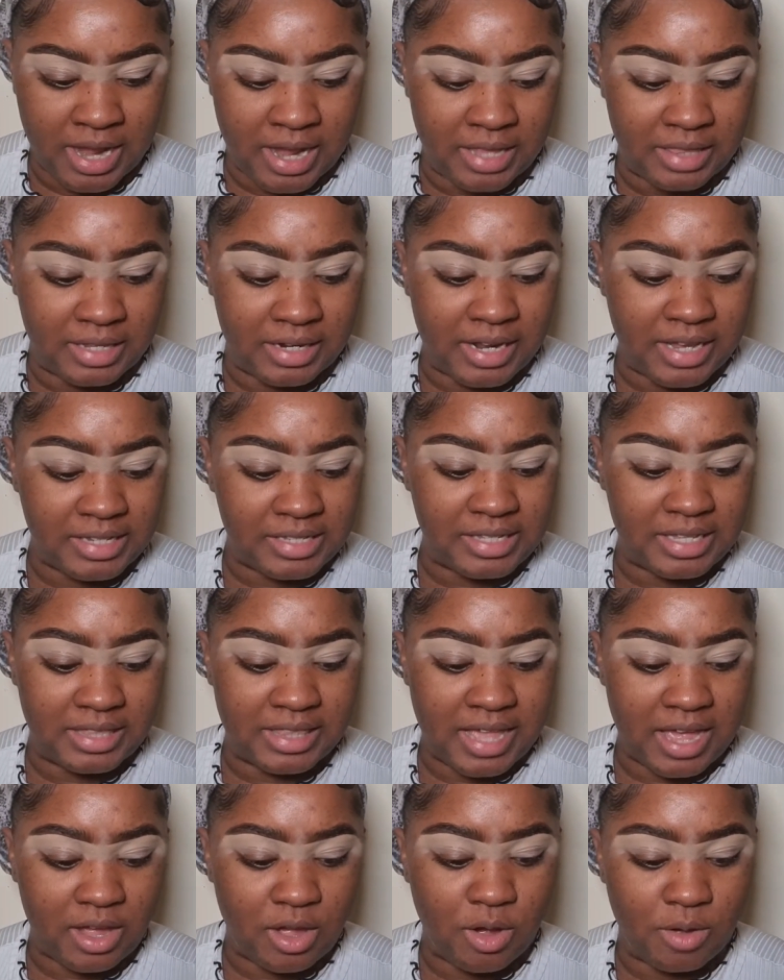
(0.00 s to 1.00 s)
The next thing
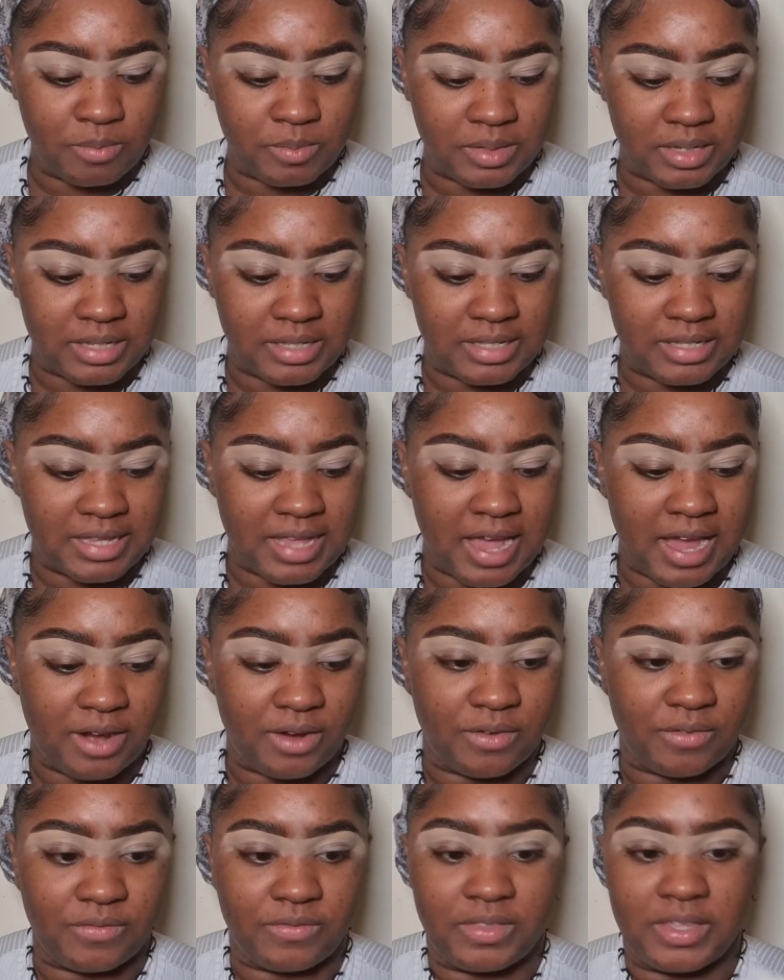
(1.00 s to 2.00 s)
that comes inside
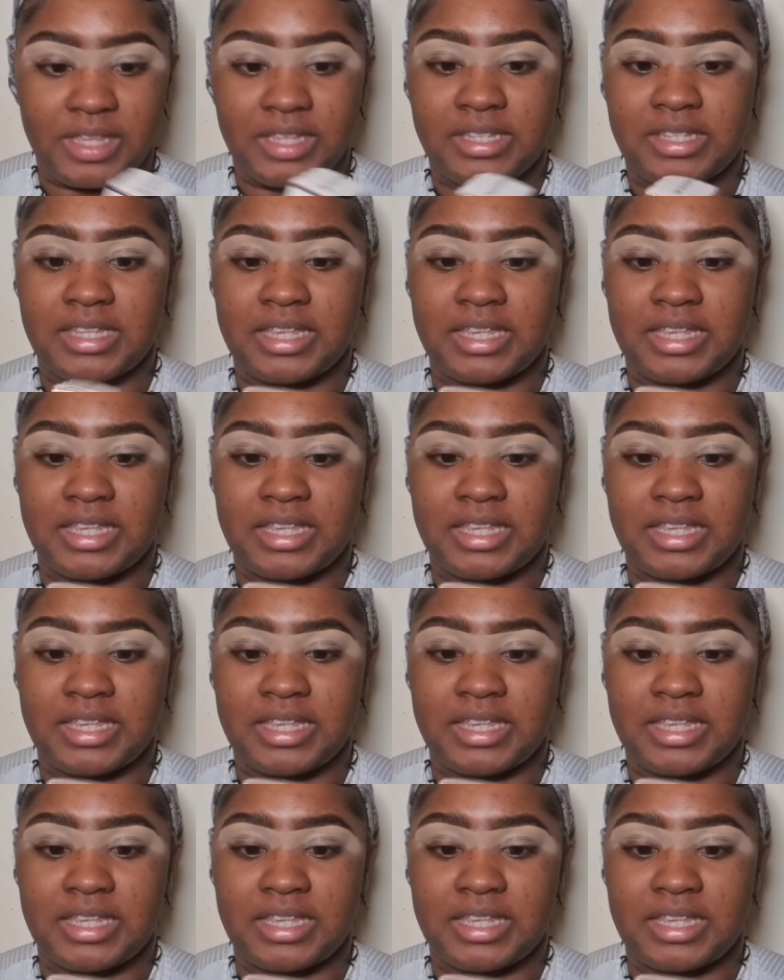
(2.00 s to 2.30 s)
of this